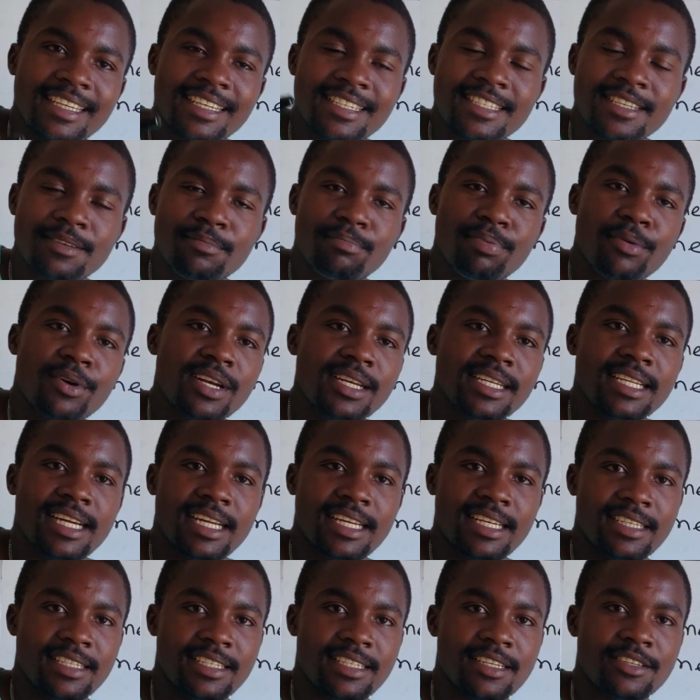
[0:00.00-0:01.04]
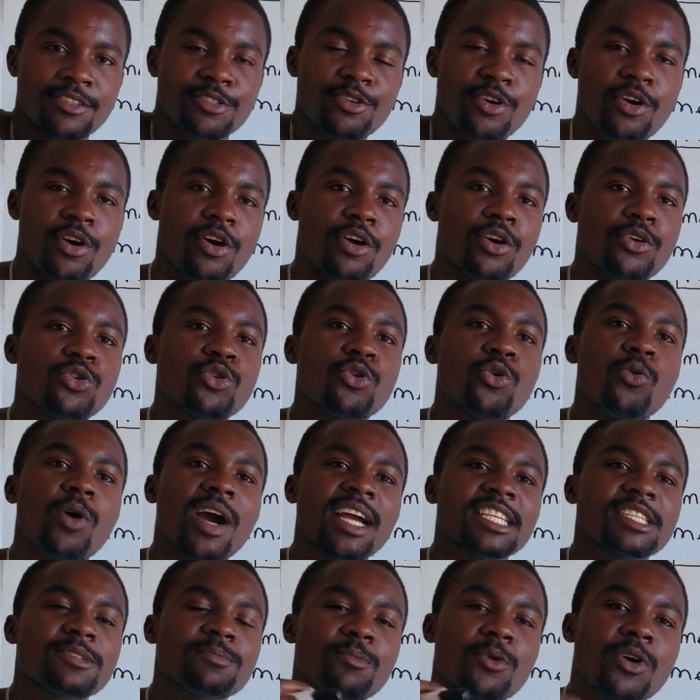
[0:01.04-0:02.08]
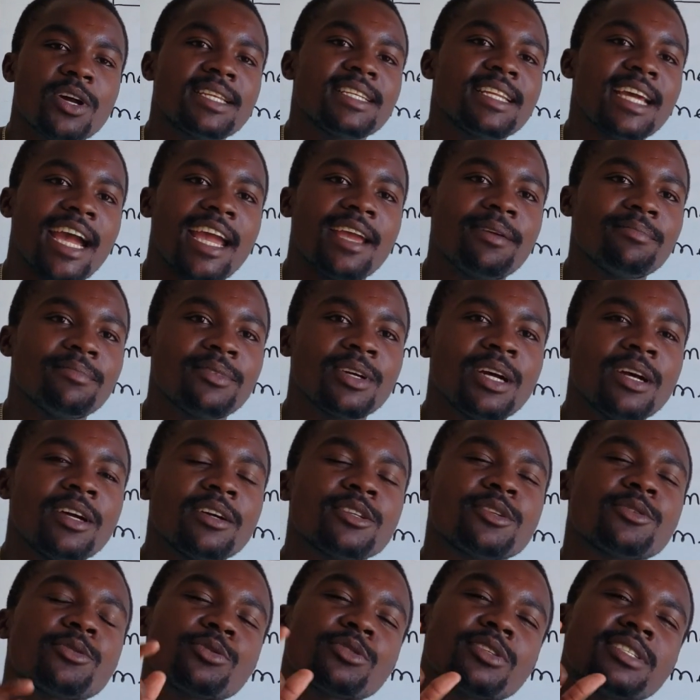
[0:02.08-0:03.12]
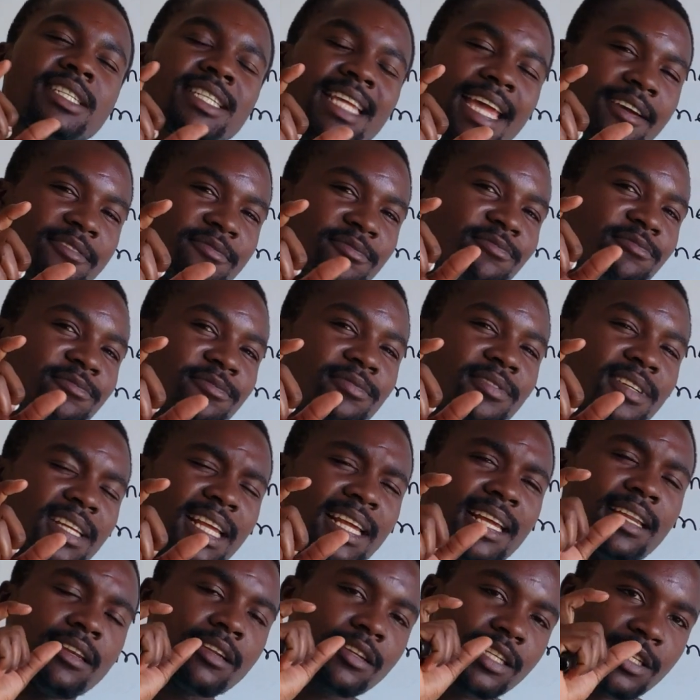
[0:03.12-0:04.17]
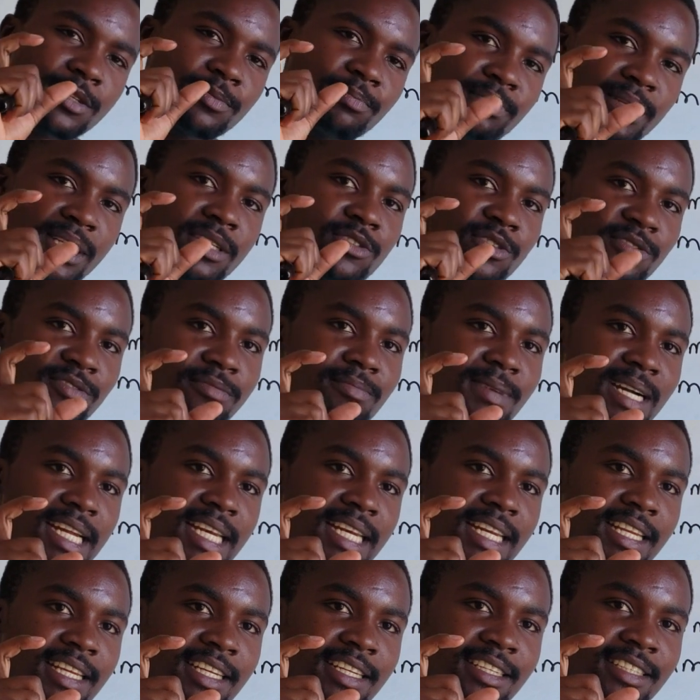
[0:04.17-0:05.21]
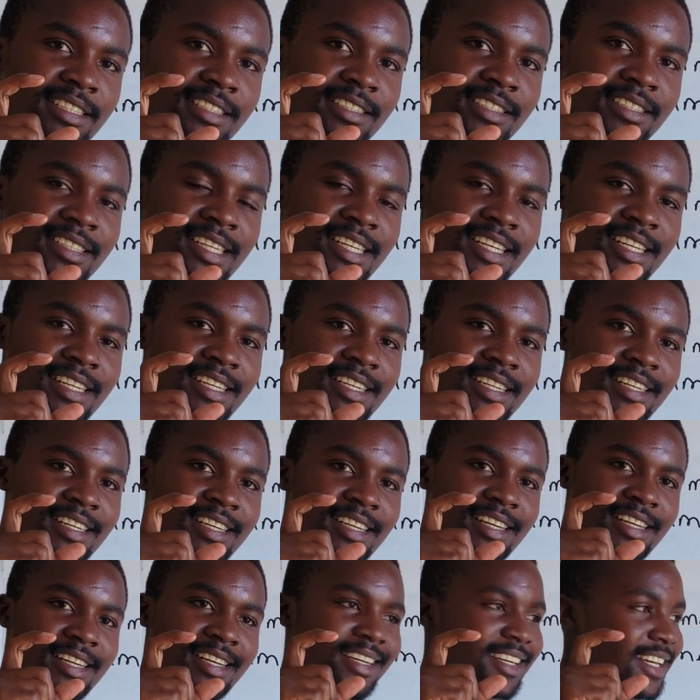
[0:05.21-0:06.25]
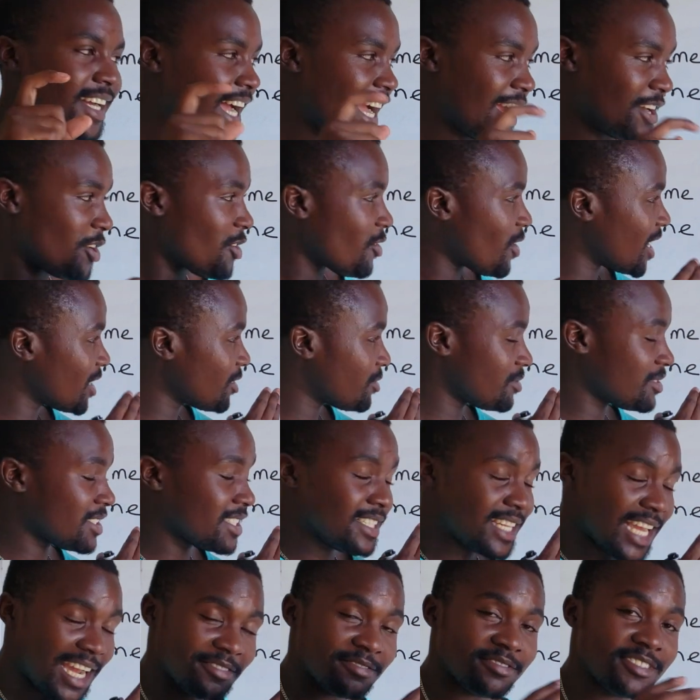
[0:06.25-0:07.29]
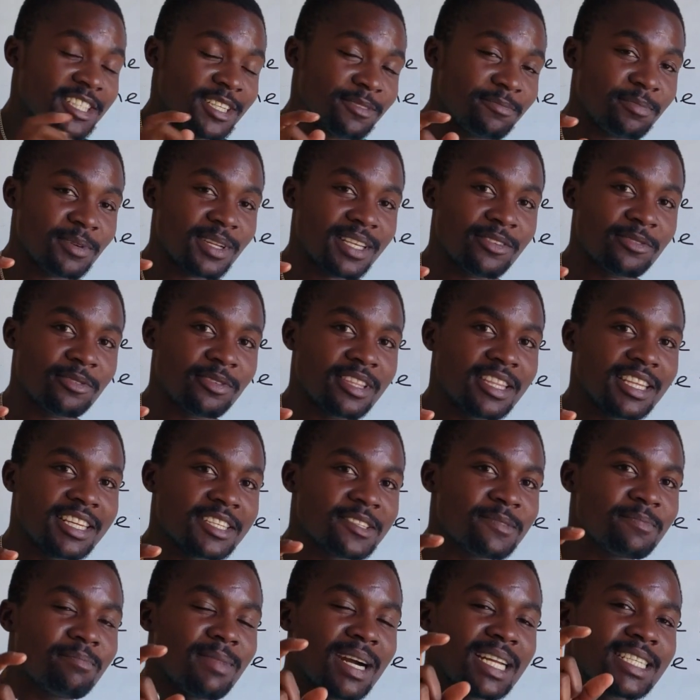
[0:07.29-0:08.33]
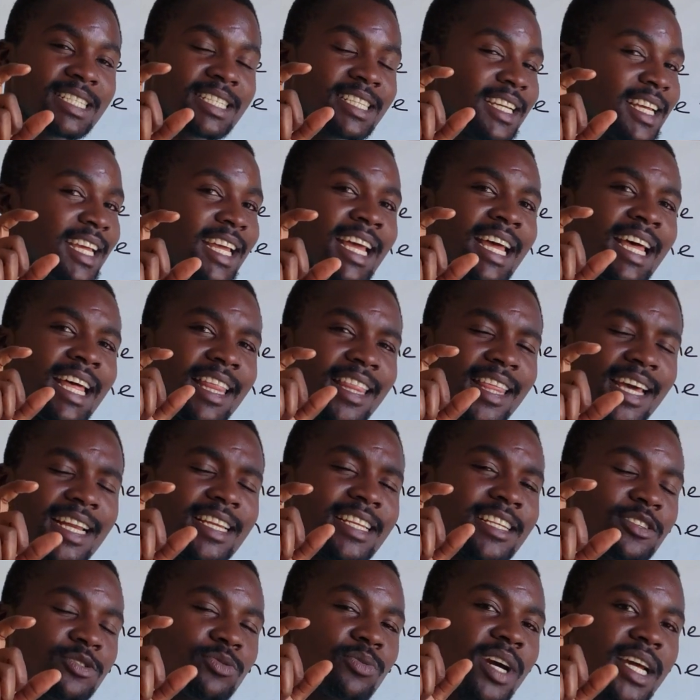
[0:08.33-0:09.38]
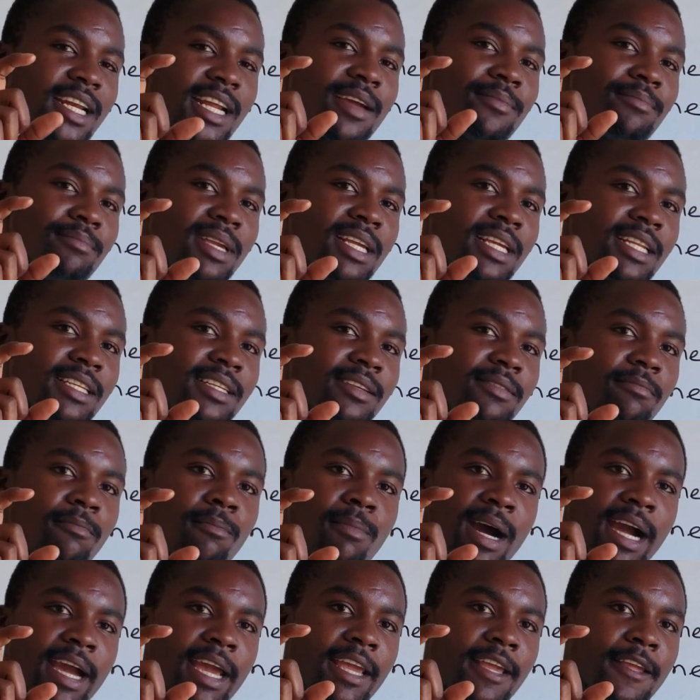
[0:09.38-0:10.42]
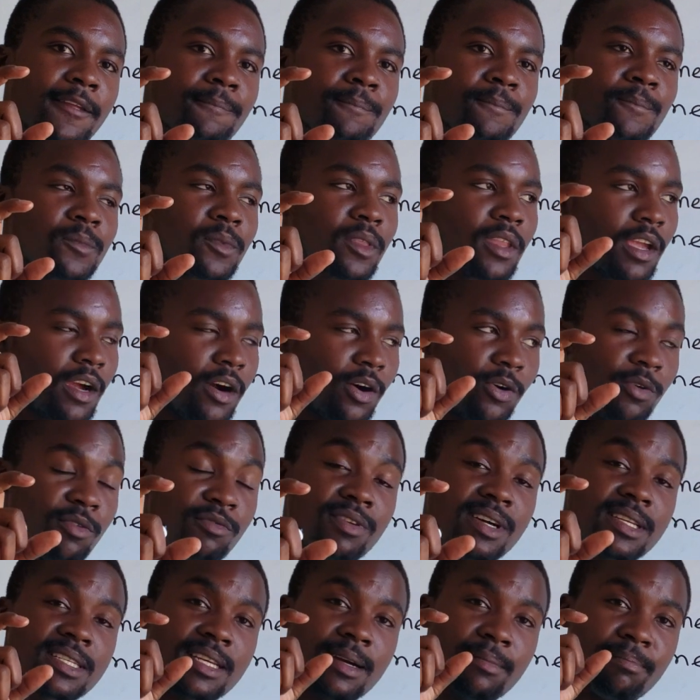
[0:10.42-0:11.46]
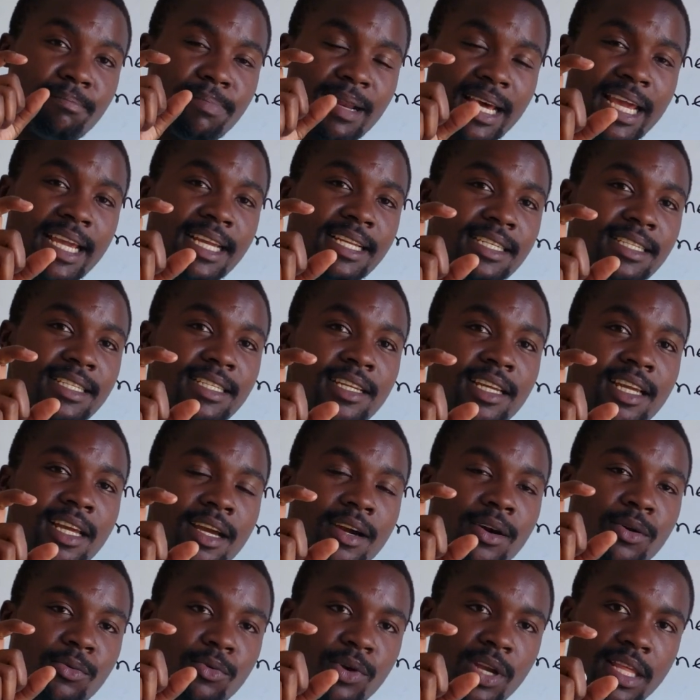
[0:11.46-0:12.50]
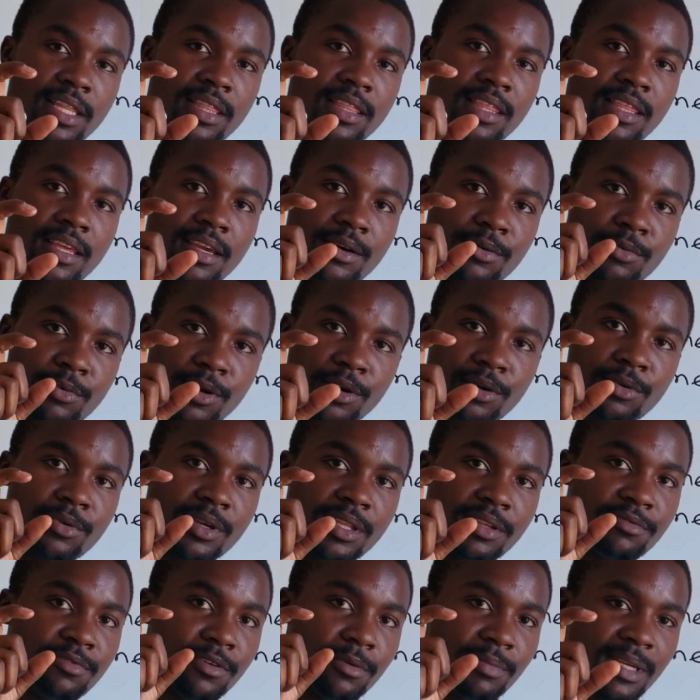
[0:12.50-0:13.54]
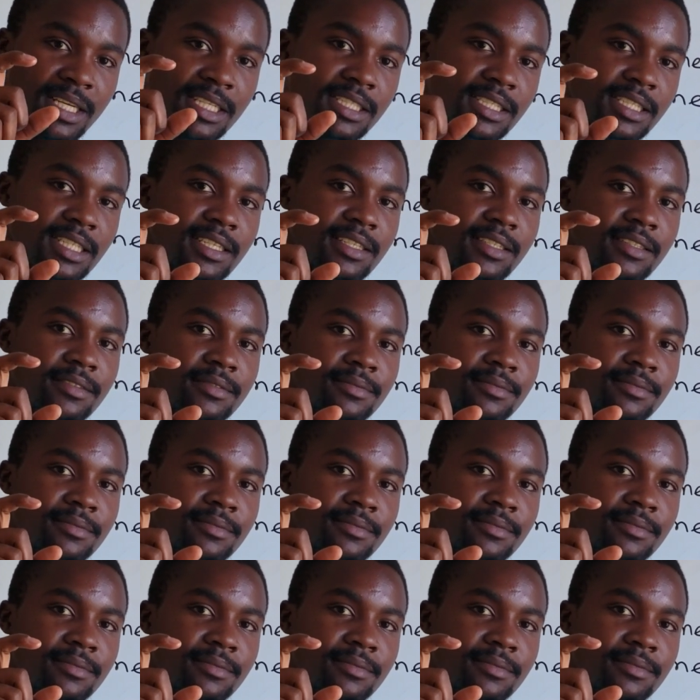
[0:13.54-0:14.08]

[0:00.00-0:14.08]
is important. So you waste more time to save a little bit of money. I don't want to delve deep into this, but that is what I mean by oversupplied with wrong information.